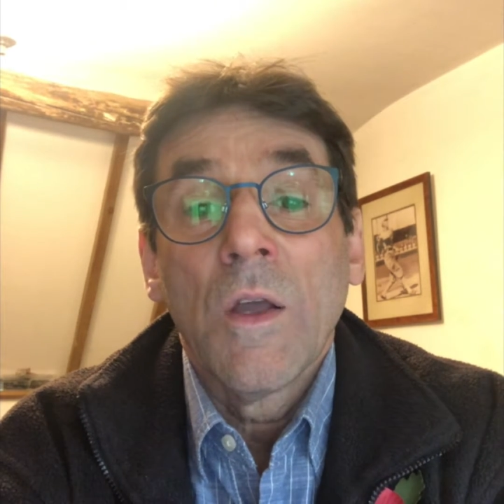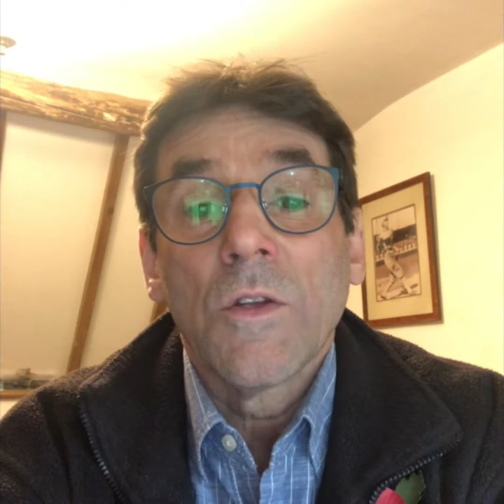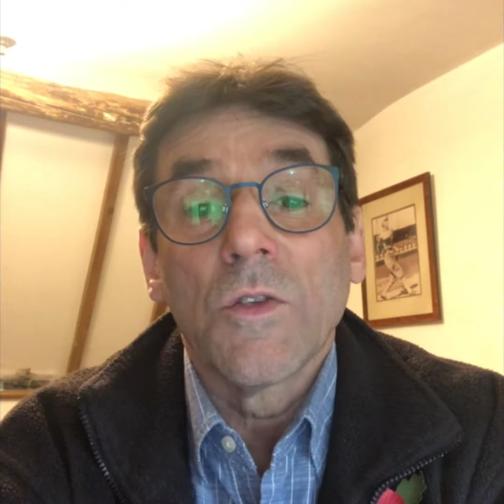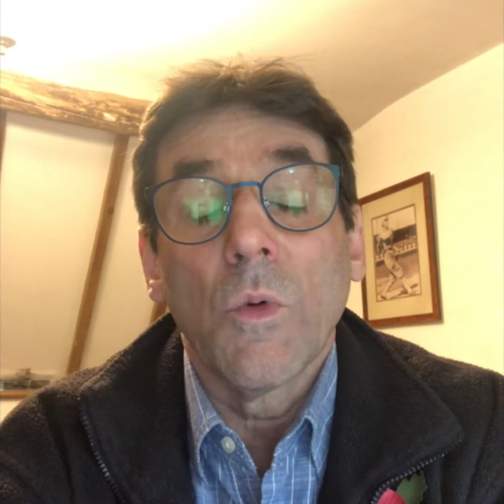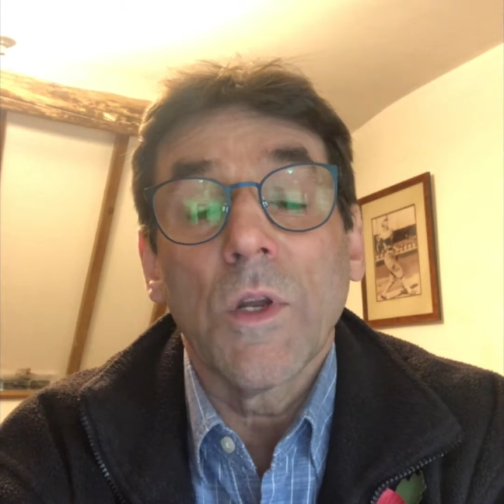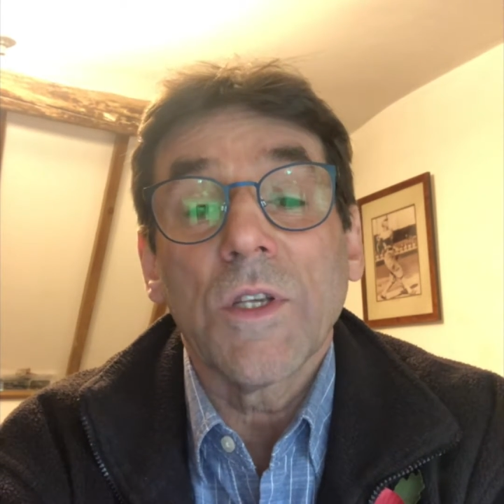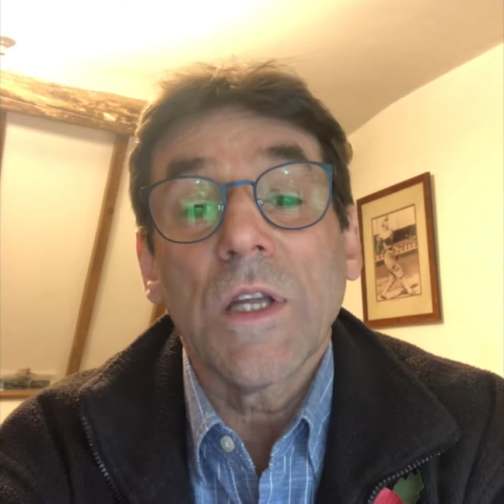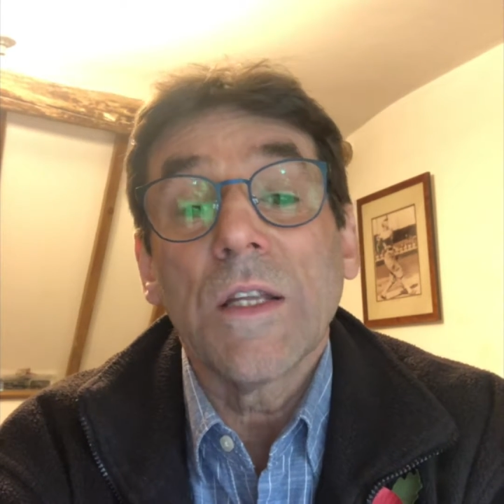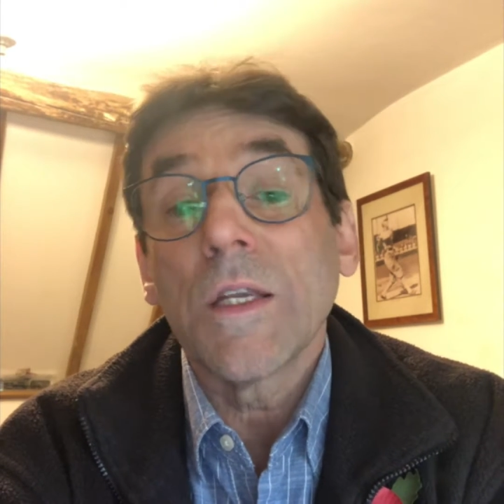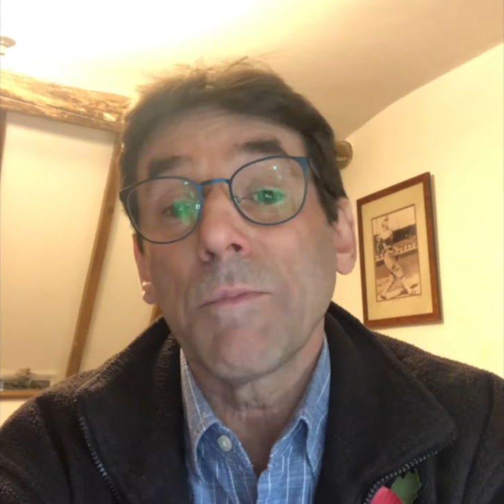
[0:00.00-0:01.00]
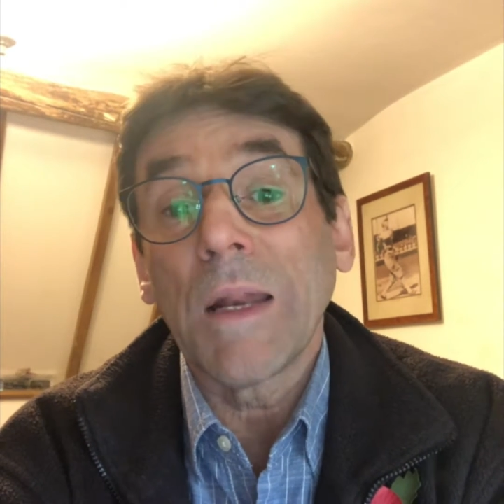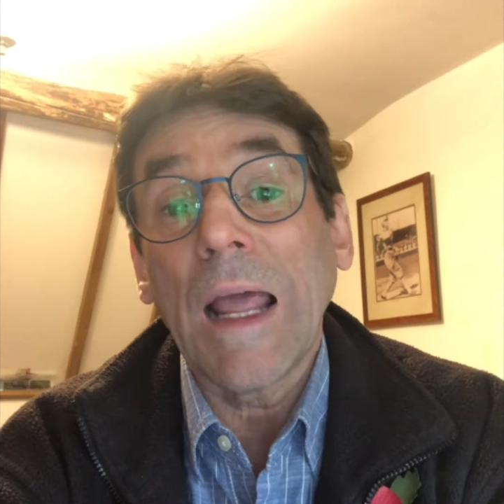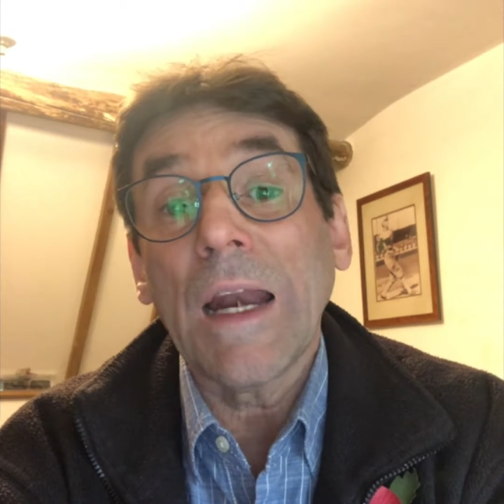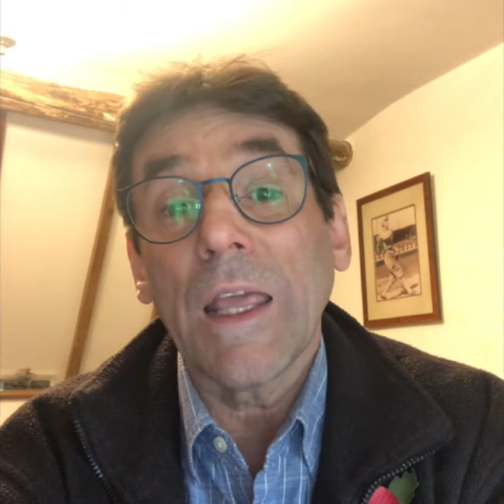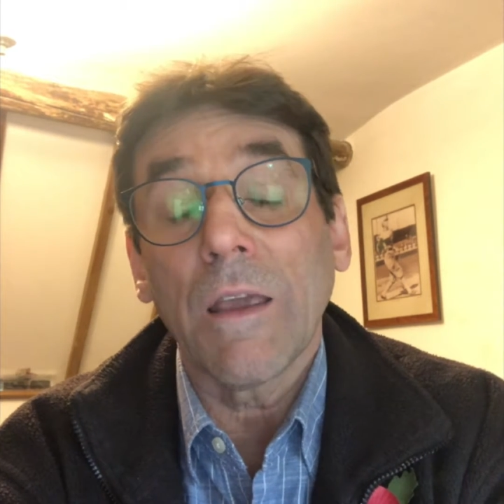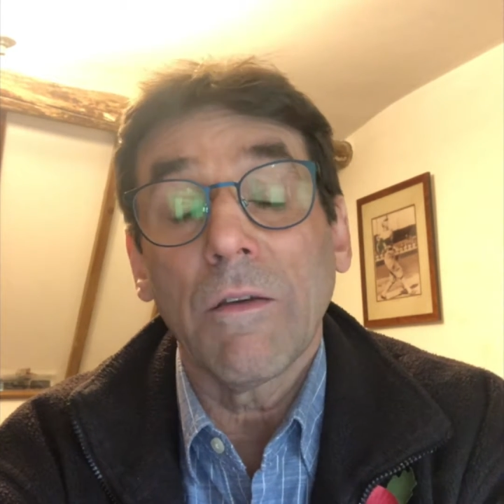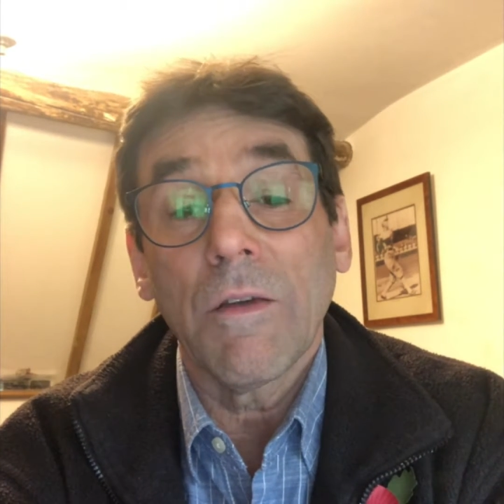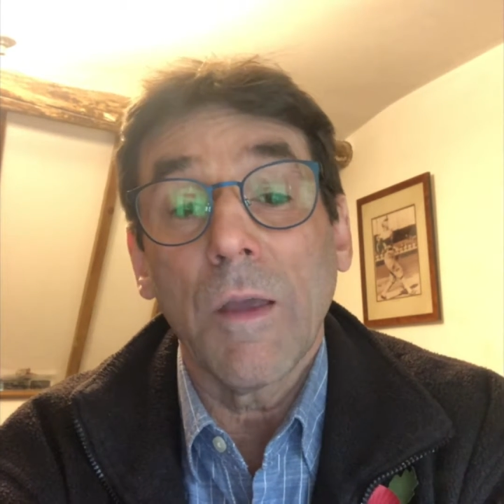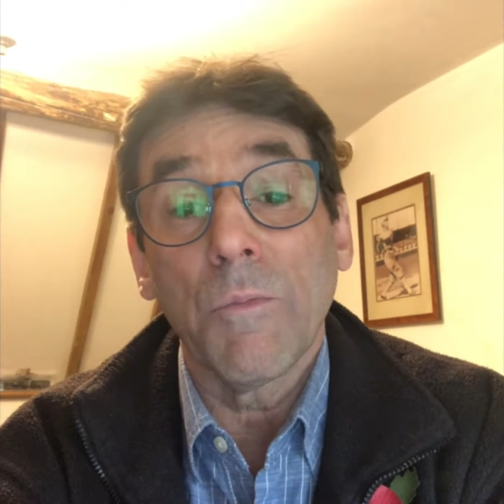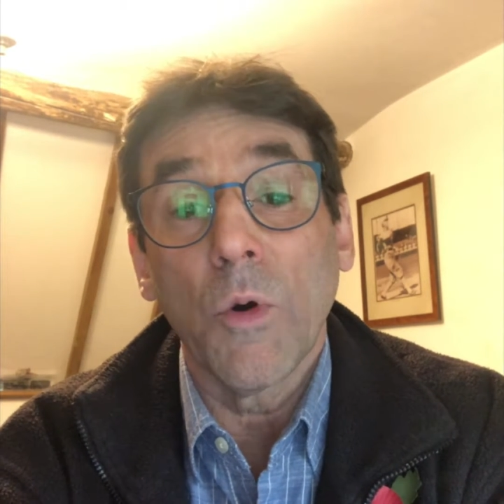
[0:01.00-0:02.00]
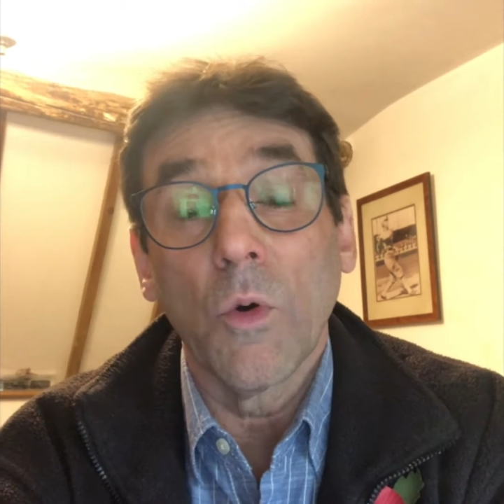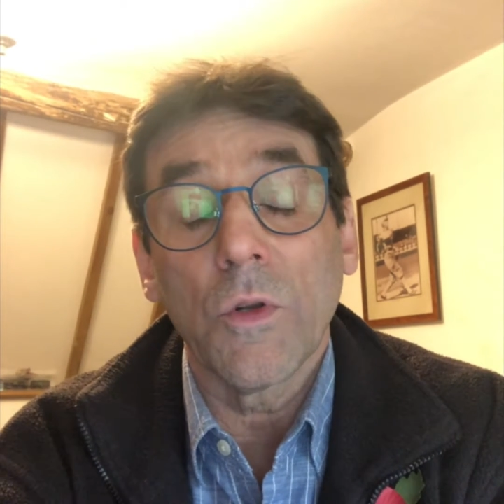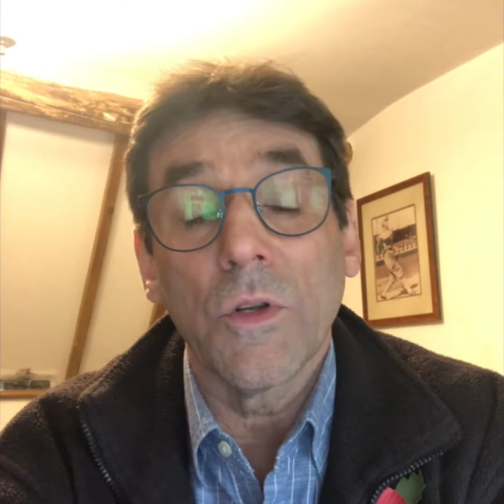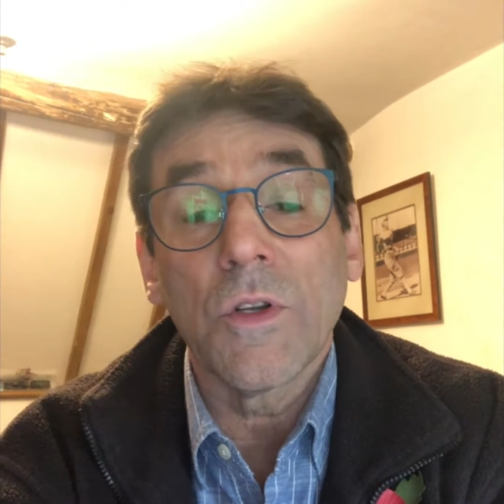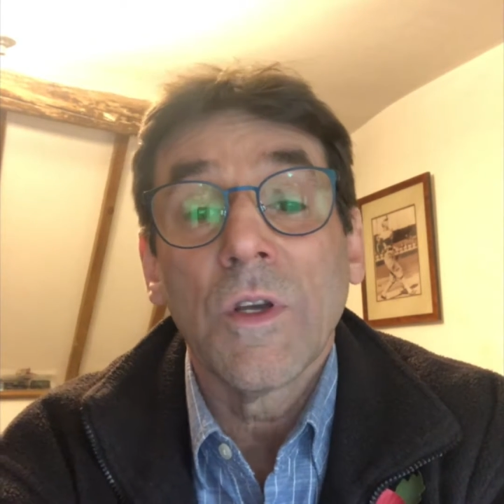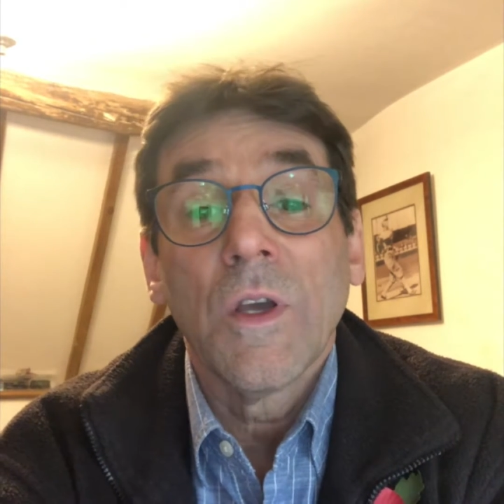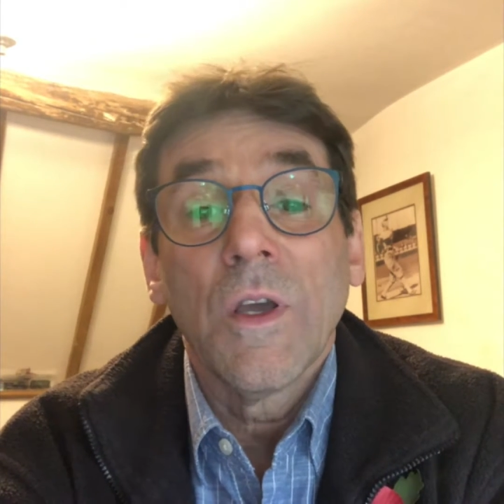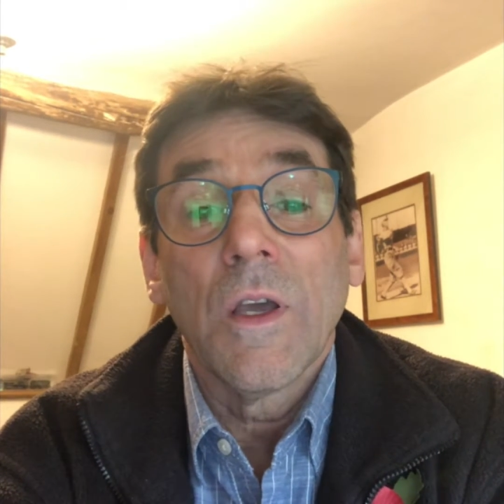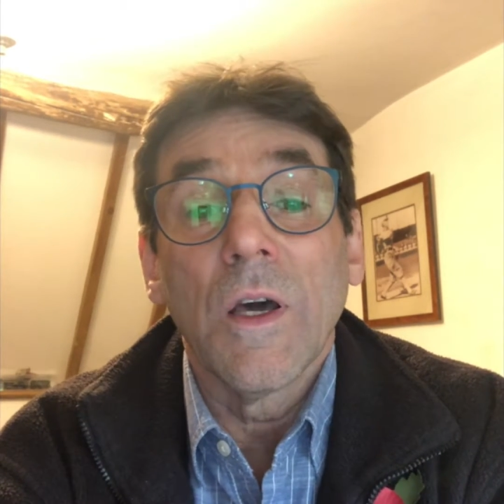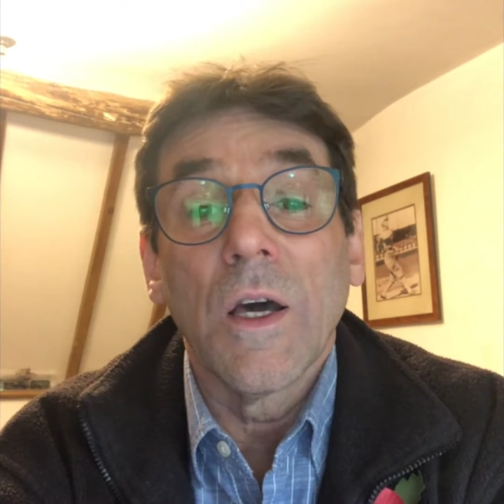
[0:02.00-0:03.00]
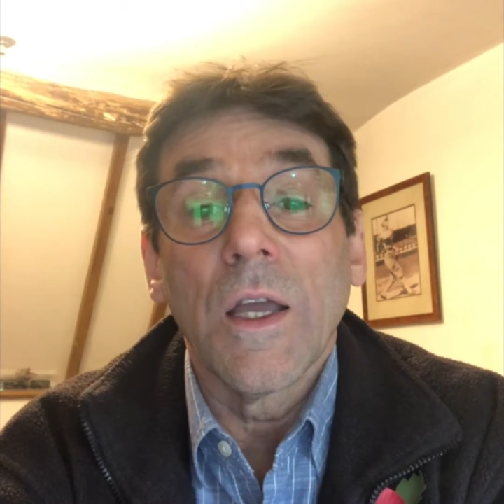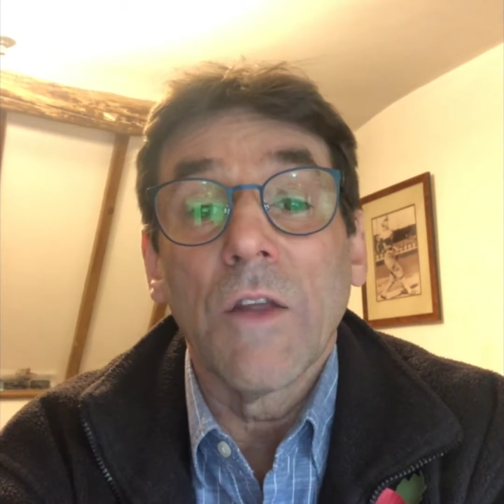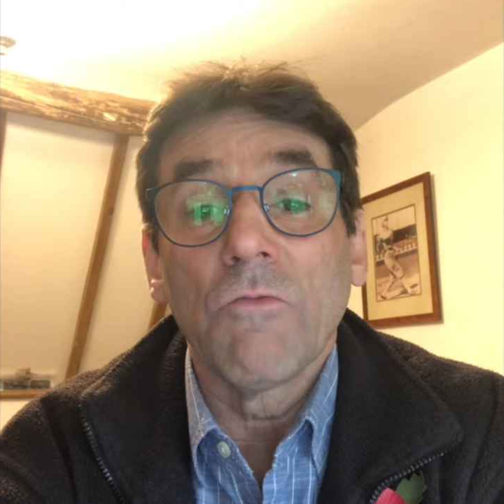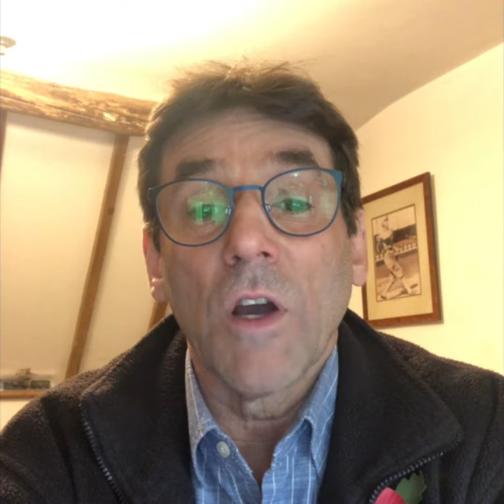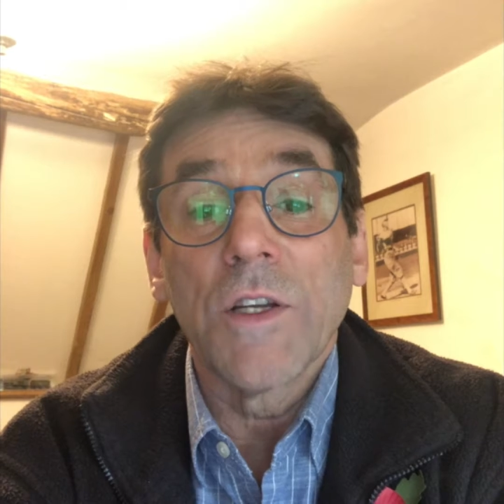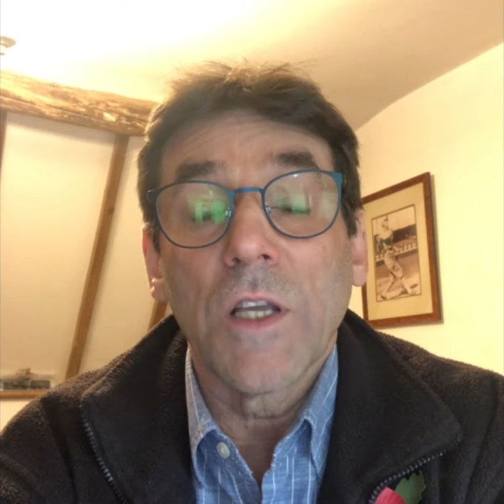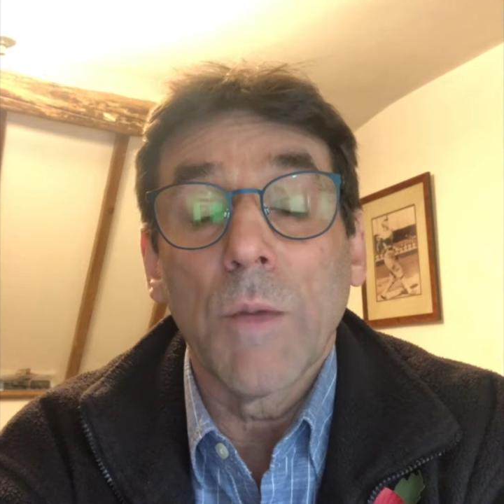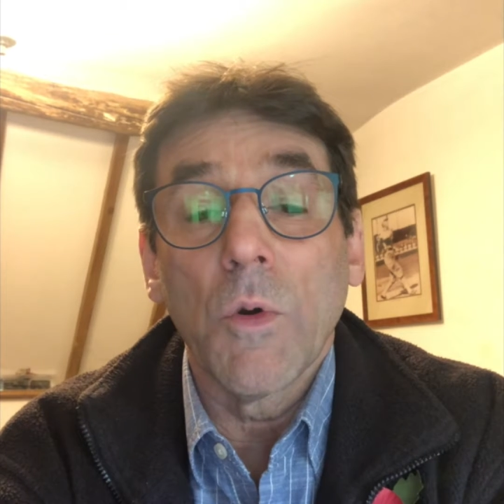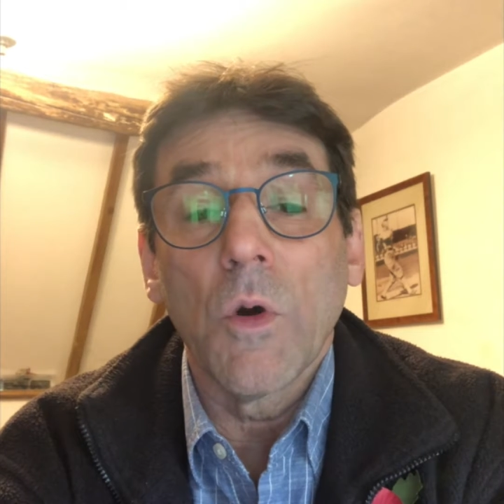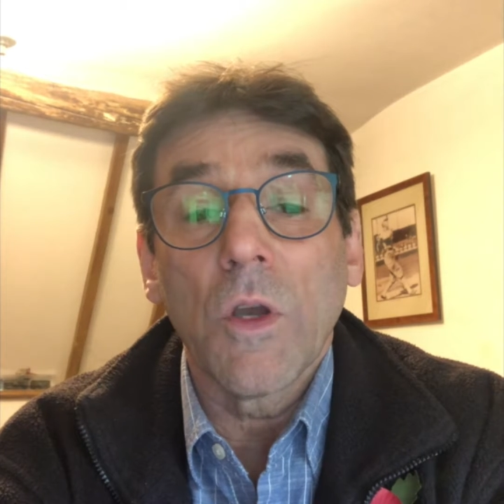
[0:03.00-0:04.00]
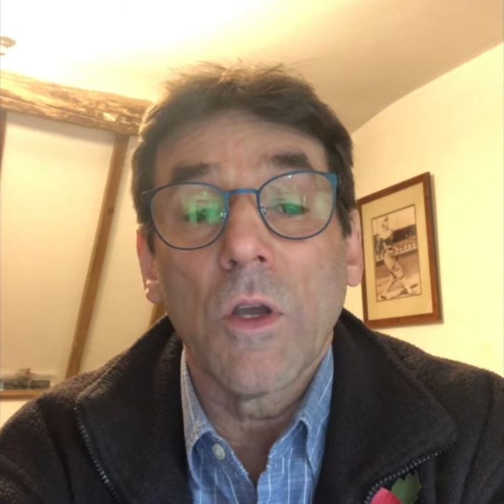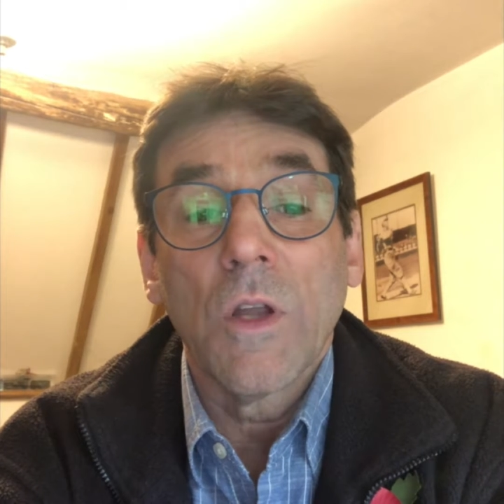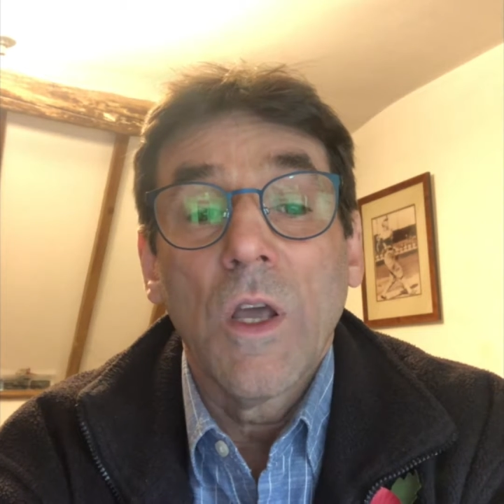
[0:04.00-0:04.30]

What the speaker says: to what extent is planning important in writing a book,